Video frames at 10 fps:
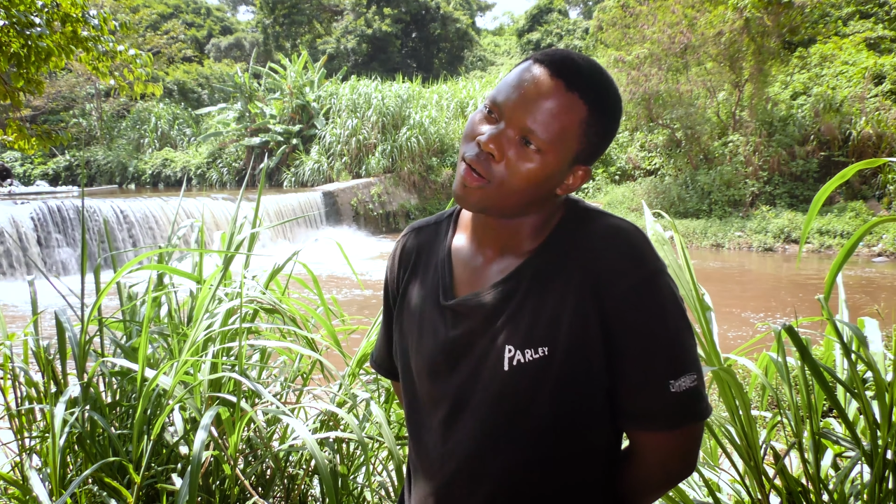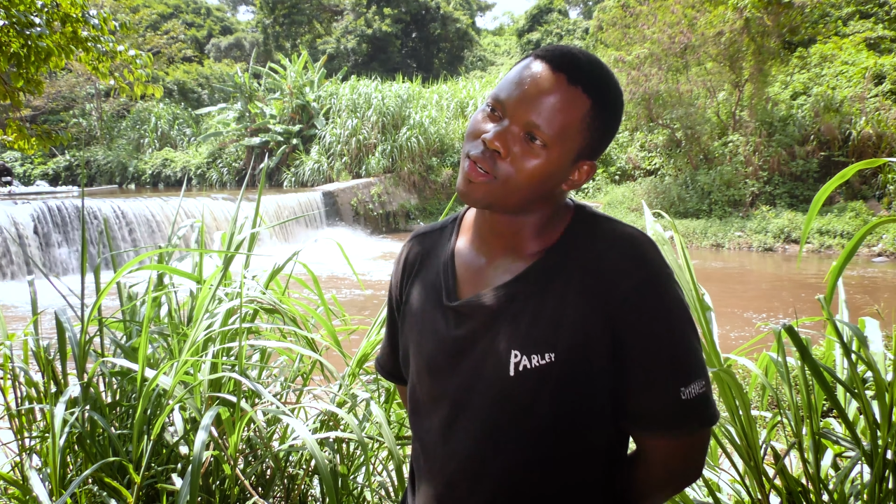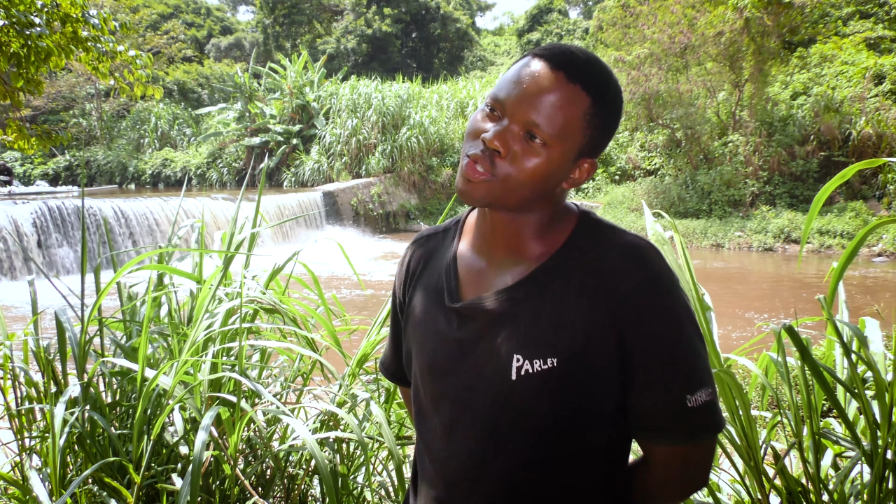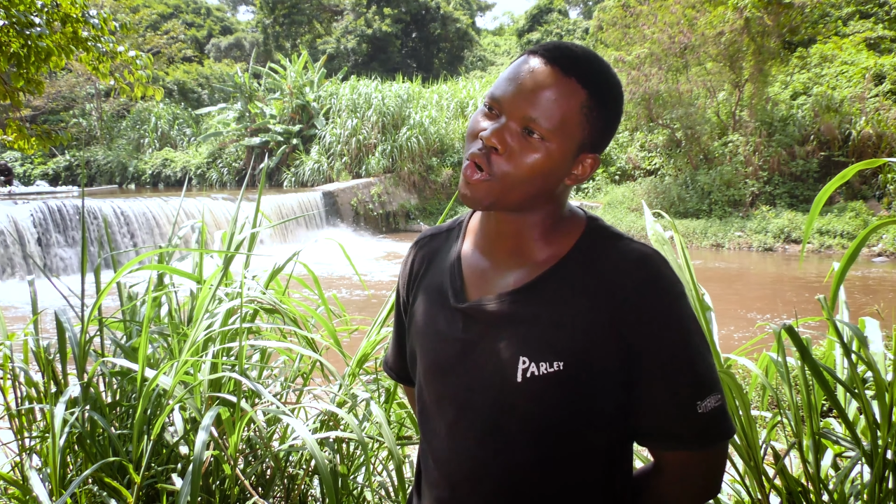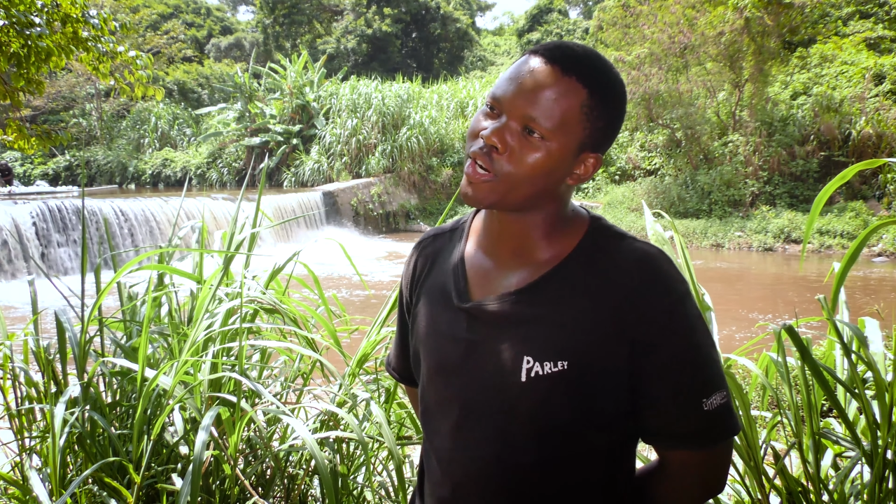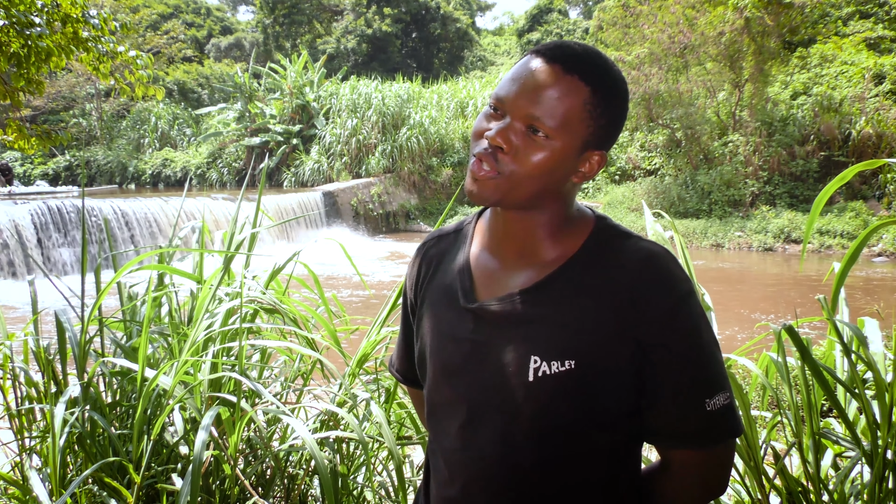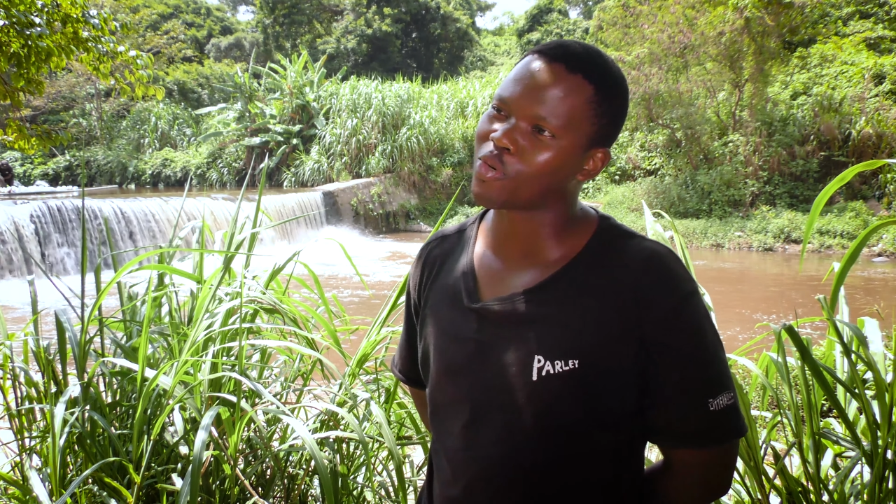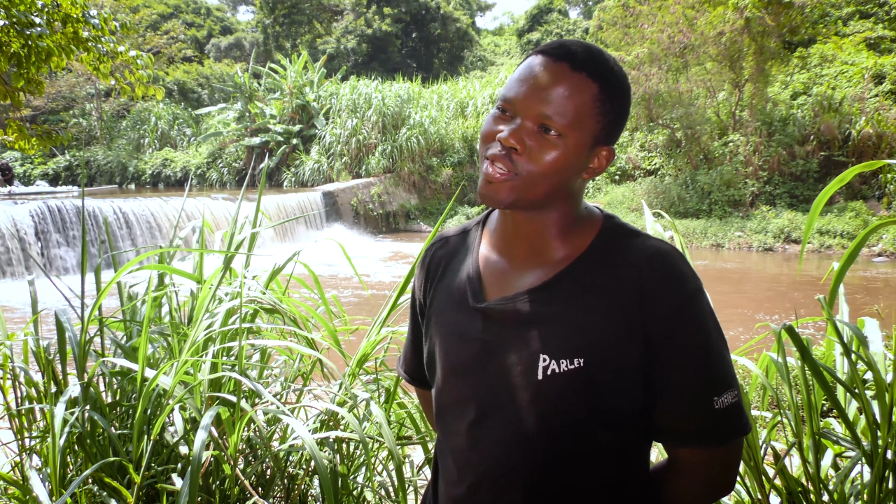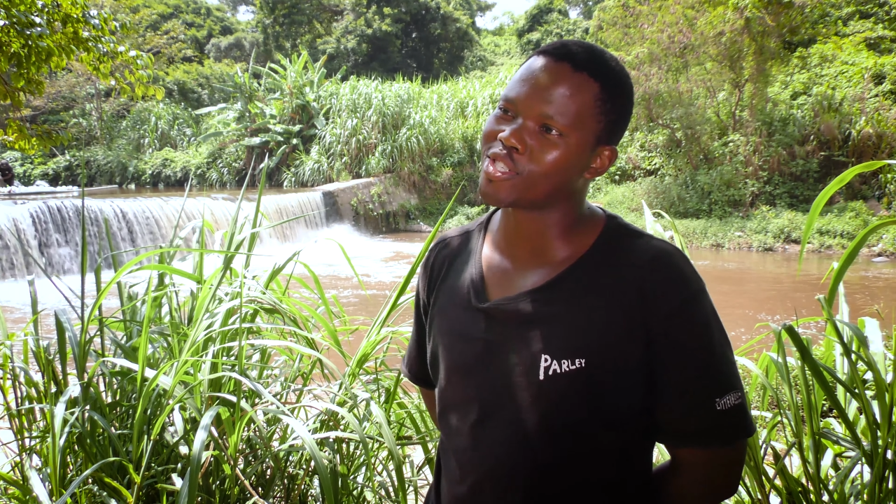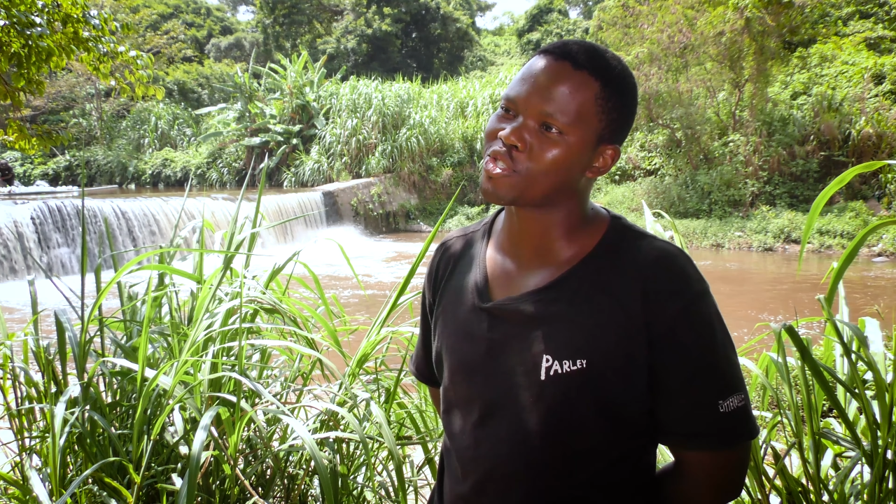who's gonna
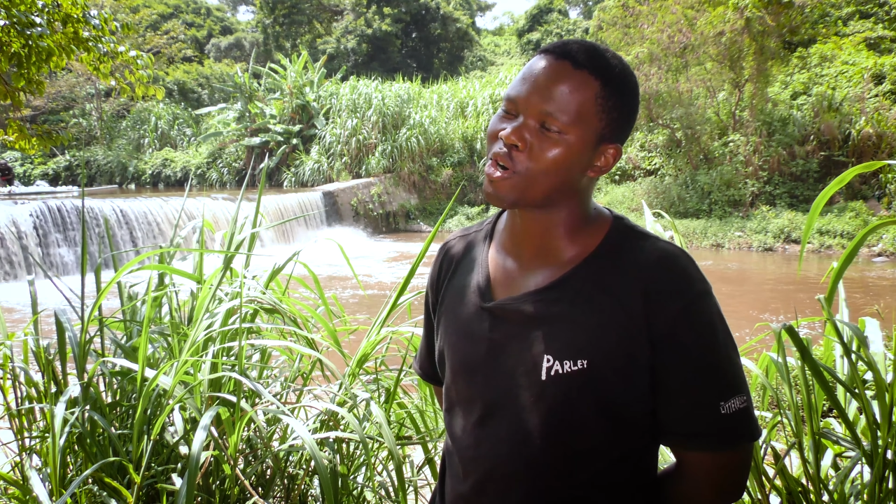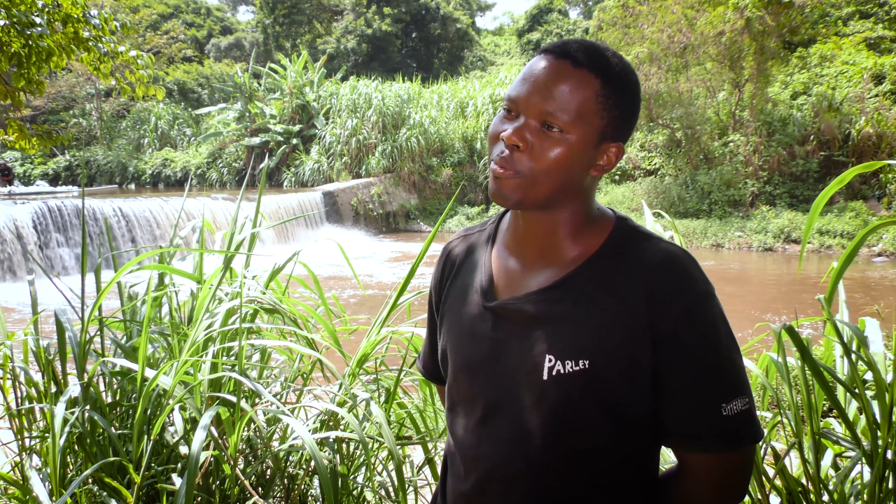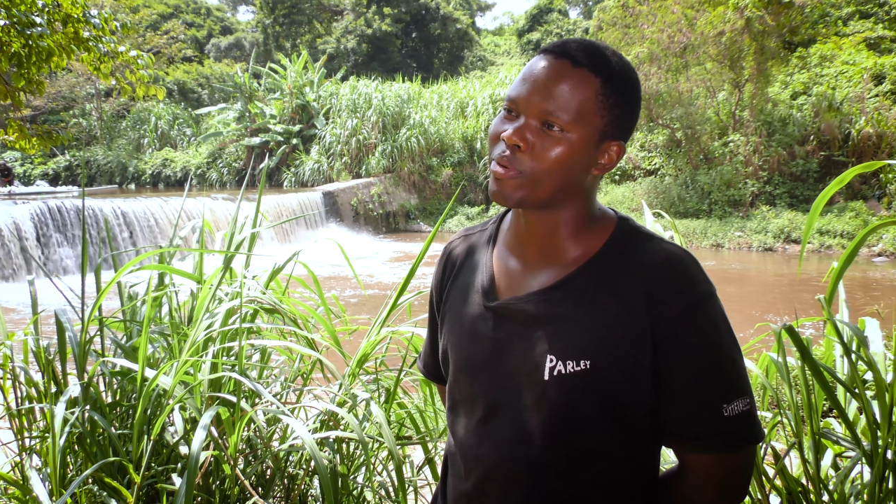do this job?